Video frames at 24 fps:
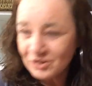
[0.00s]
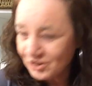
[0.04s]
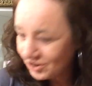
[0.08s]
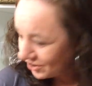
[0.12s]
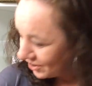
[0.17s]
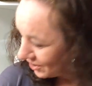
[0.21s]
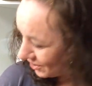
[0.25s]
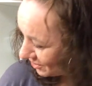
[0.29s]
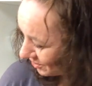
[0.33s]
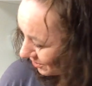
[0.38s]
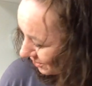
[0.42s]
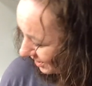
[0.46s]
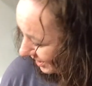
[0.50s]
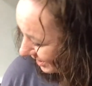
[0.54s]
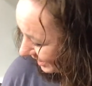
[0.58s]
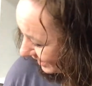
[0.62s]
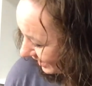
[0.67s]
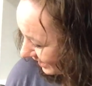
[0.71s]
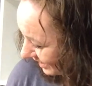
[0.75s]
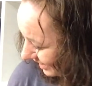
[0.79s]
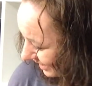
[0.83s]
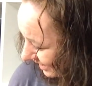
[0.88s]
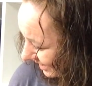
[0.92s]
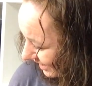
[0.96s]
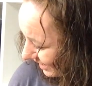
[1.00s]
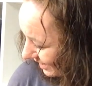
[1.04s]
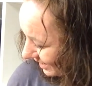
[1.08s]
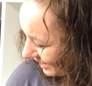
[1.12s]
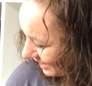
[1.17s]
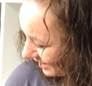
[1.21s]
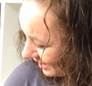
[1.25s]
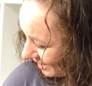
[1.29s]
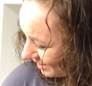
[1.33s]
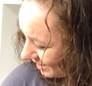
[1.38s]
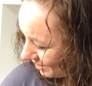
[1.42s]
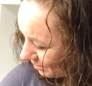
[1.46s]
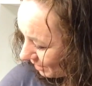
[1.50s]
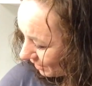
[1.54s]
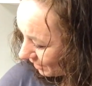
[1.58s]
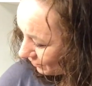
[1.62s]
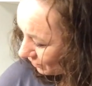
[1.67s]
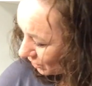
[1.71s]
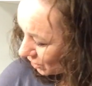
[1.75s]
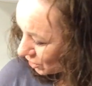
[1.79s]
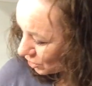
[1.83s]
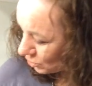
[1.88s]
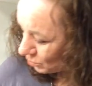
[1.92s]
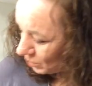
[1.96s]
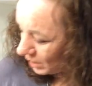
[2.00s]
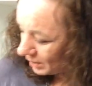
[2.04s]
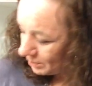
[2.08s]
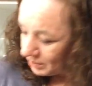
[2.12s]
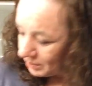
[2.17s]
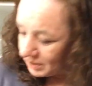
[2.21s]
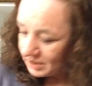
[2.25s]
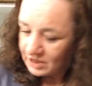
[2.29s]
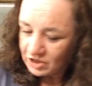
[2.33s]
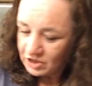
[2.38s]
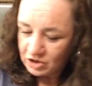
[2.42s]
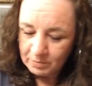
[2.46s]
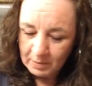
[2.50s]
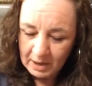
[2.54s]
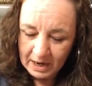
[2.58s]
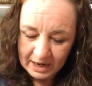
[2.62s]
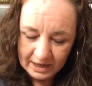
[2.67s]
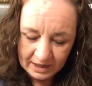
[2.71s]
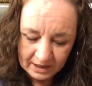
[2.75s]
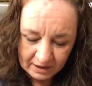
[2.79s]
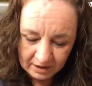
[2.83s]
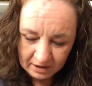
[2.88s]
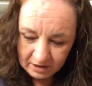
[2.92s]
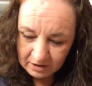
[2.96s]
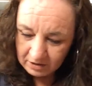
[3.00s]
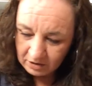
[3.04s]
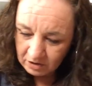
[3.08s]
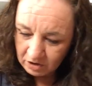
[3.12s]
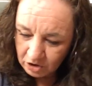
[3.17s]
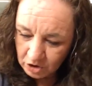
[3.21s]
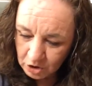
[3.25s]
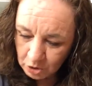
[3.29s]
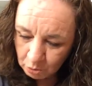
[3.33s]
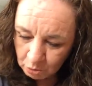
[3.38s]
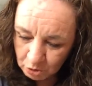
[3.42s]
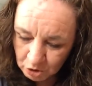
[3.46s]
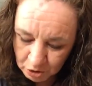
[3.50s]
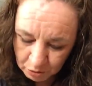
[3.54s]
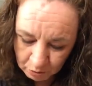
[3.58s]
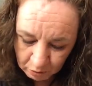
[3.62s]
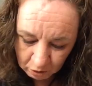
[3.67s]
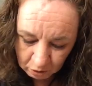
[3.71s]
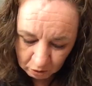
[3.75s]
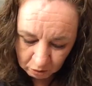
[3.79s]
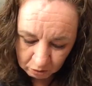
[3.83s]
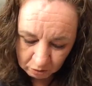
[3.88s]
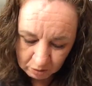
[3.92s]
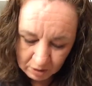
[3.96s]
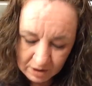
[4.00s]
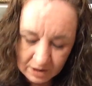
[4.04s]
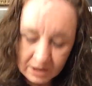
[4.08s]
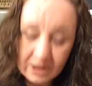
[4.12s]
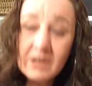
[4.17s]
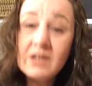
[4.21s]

So my first whip is my usual